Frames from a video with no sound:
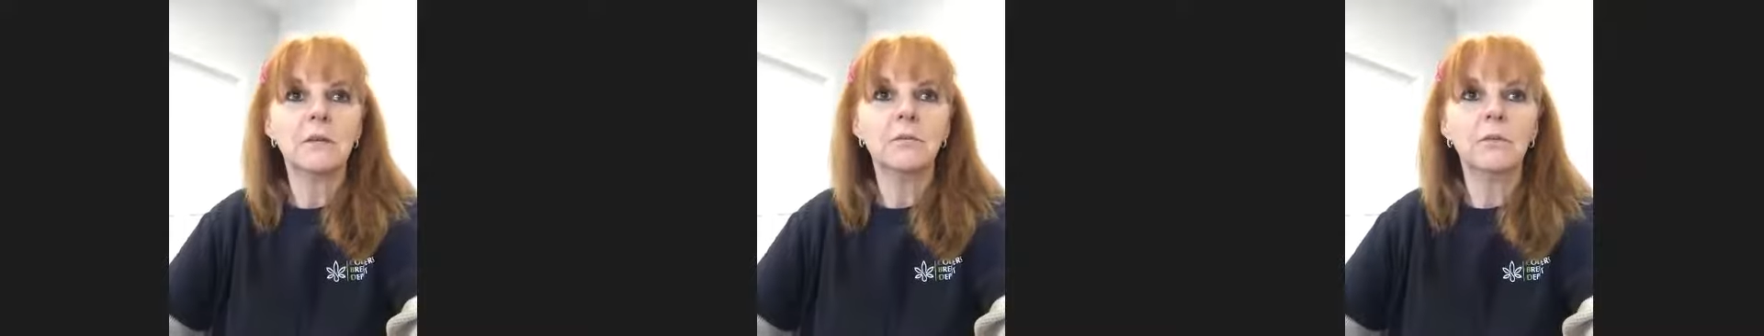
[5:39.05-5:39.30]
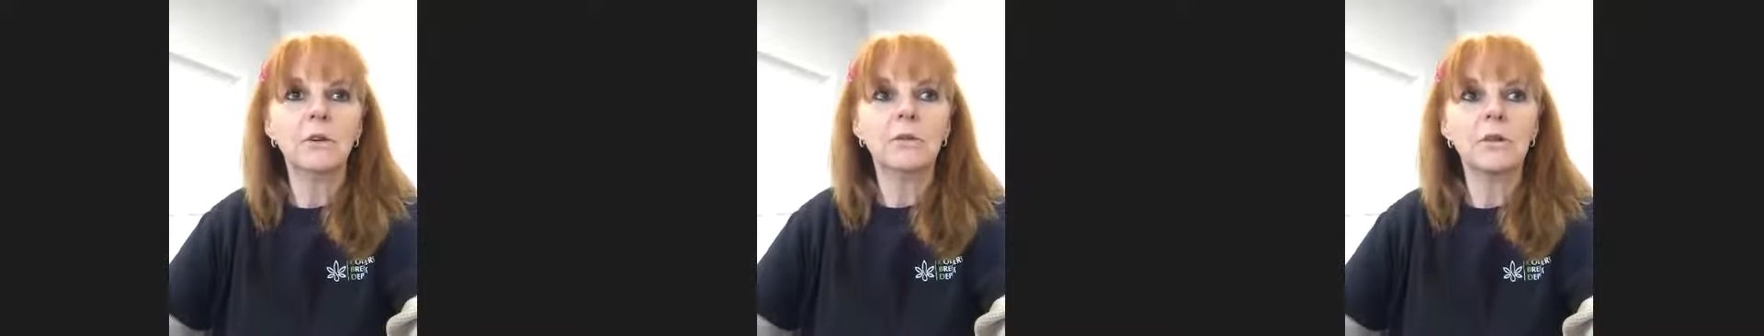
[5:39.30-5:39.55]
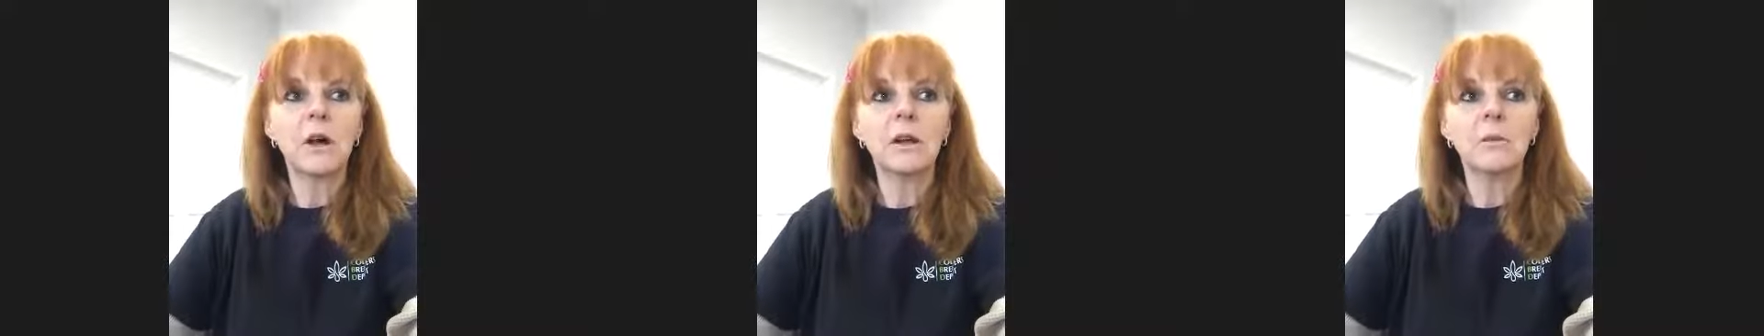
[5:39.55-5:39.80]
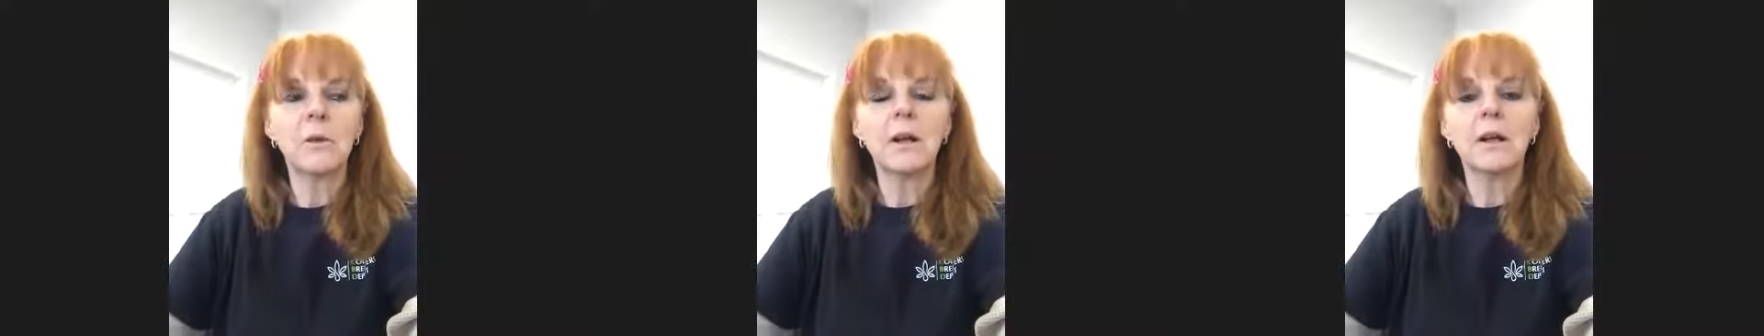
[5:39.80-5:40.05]
when you're
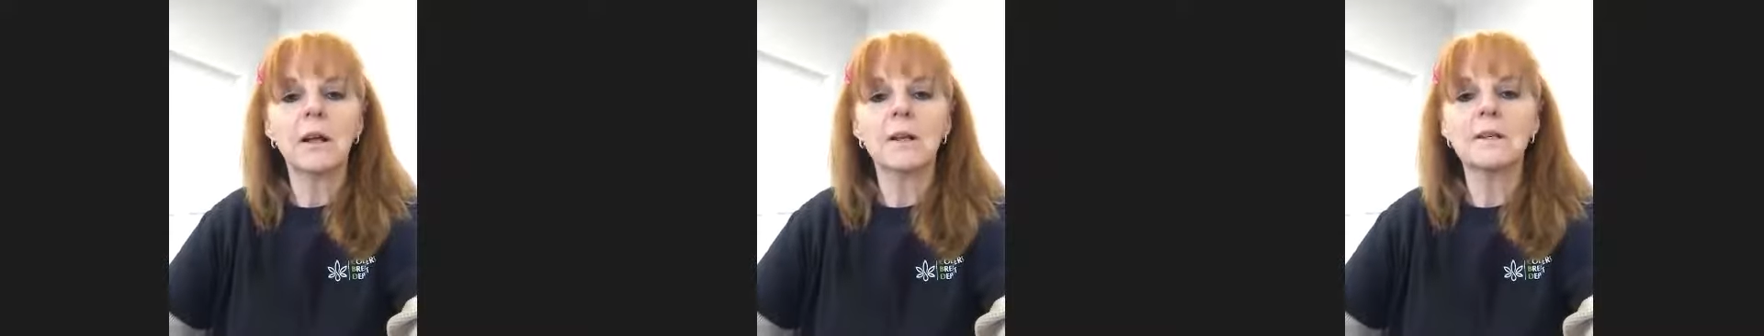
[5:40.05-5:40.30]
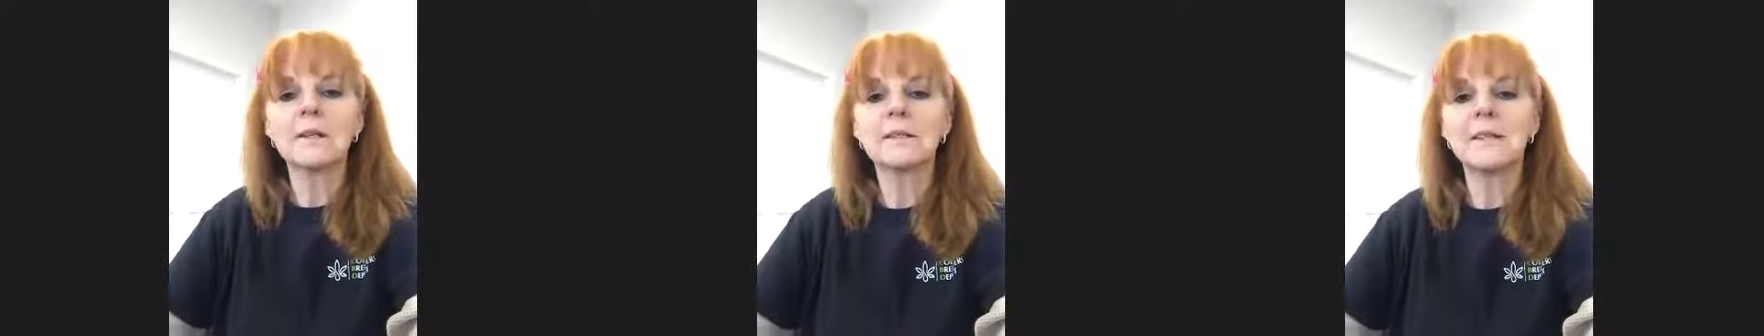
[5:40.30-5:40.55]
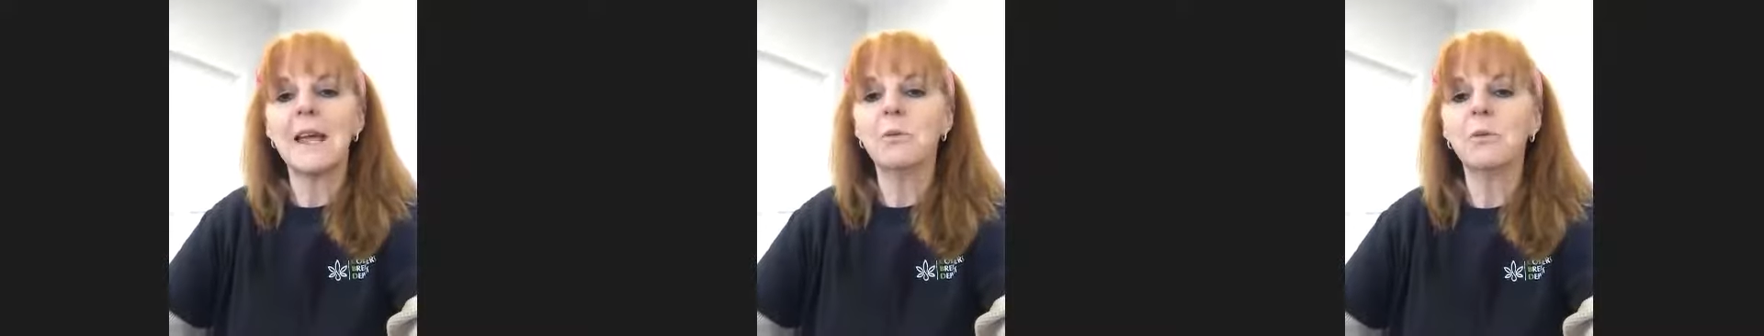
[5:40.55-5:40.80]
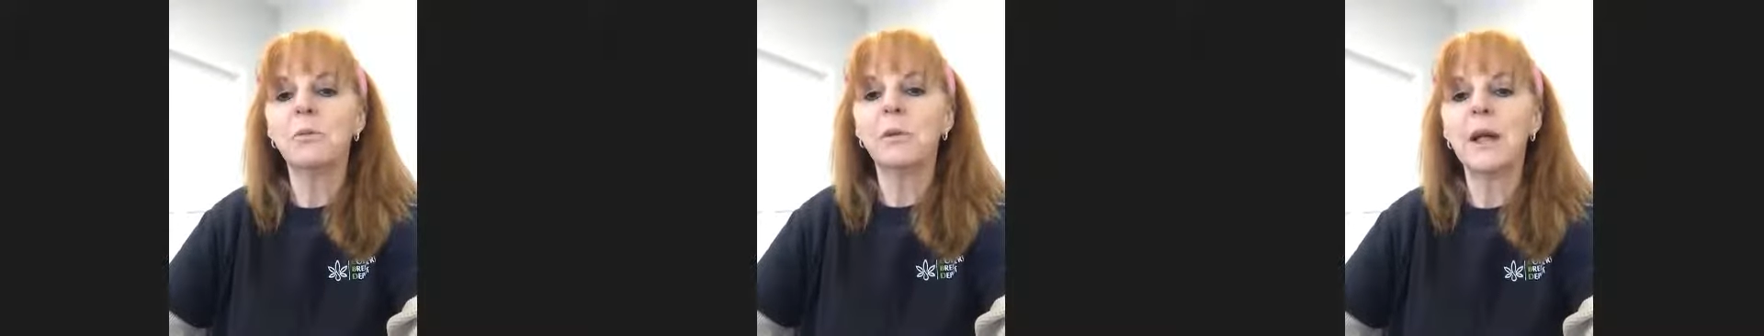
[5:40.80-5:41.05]
talking about a
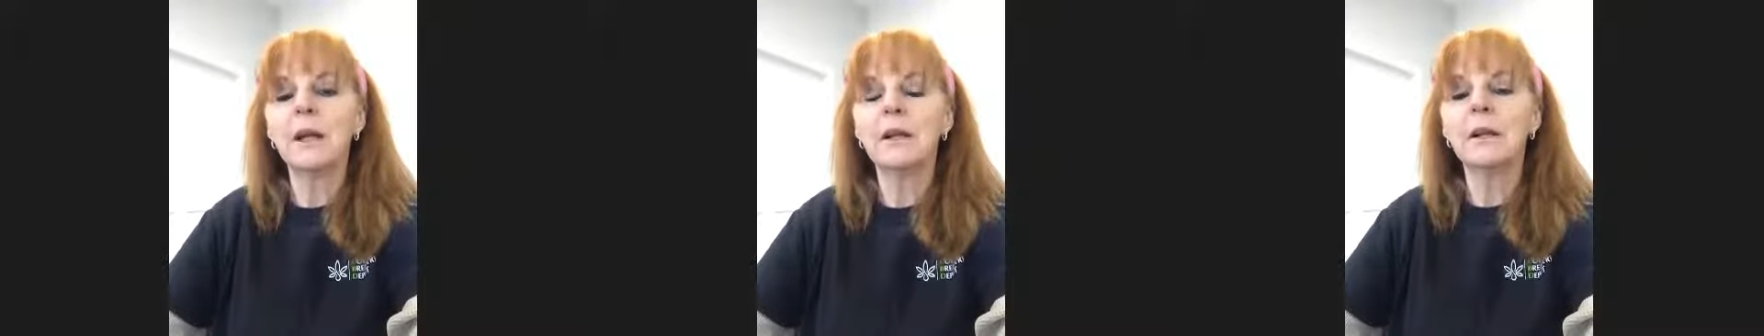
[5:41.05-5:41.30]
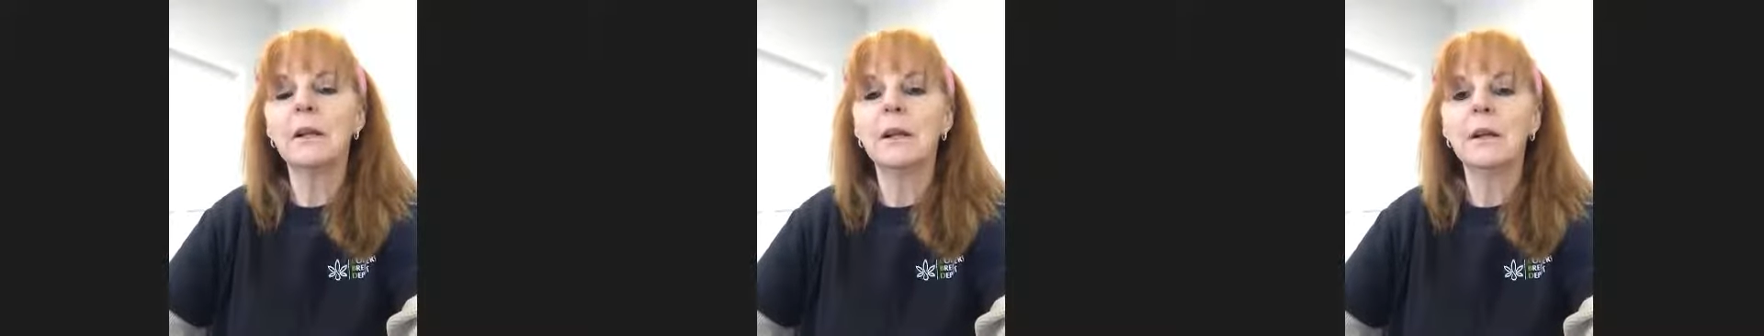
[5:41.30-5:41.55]
stable plant,